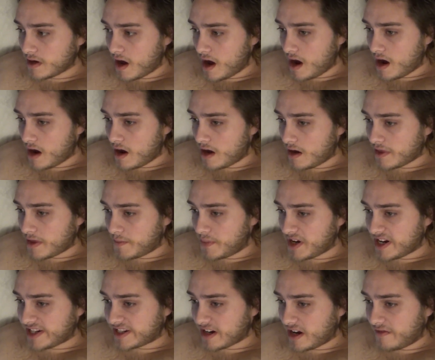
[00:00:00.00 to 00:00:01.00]
Uh, the
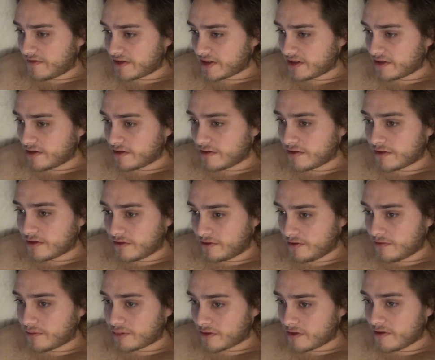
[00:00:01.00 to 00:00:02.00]
police officers
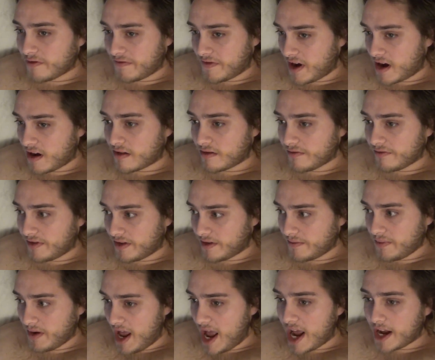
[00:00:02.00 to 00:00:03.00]
do profile the
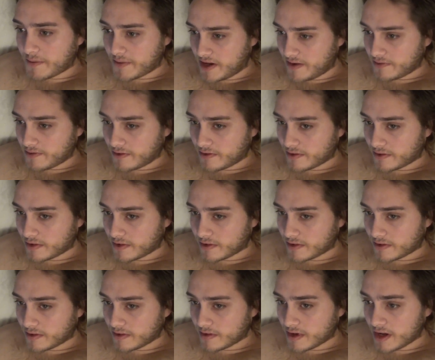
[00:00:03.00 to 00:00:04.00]
black people.
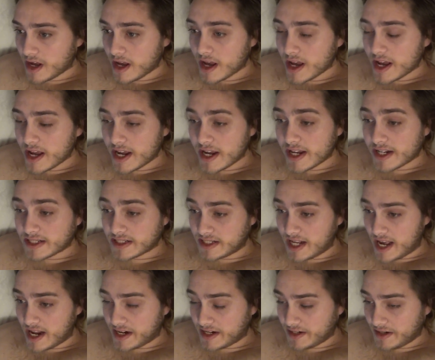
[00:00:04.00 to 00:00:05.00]
In
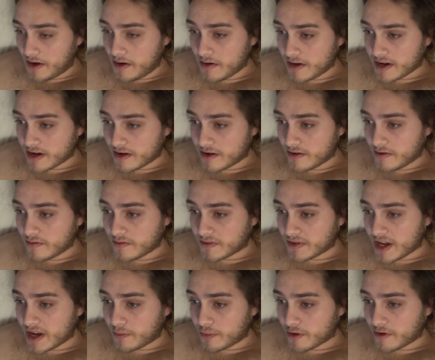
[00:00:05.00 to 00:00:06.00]
San Antonio,
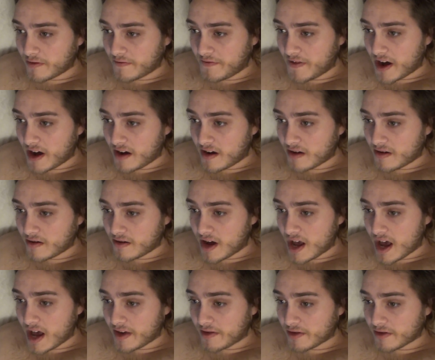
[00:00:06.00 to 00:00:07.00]
they profile
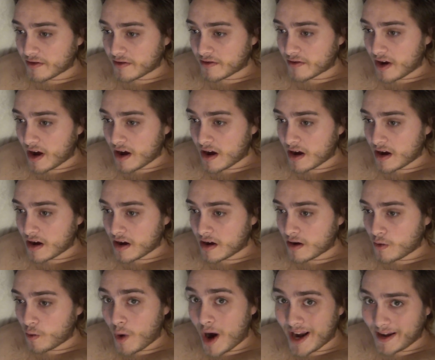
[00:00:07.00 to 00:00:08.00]
other uh,
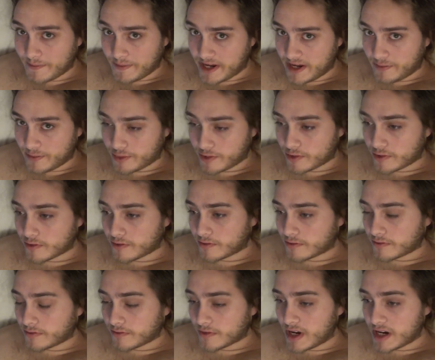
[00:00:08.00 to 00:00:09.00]
white people
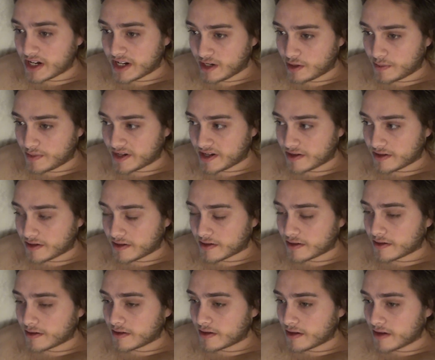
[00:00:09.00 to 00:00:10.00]
a little bit.
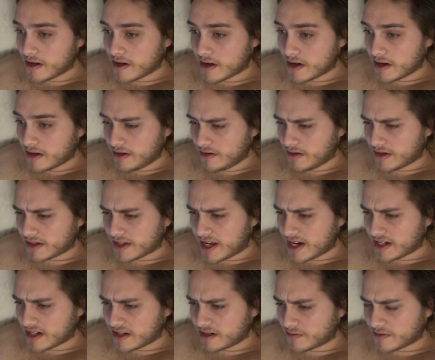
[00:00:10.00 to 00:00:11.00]
Notice that
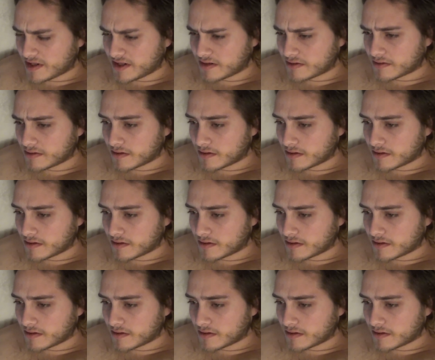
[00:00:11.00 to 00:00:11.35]
a little bit.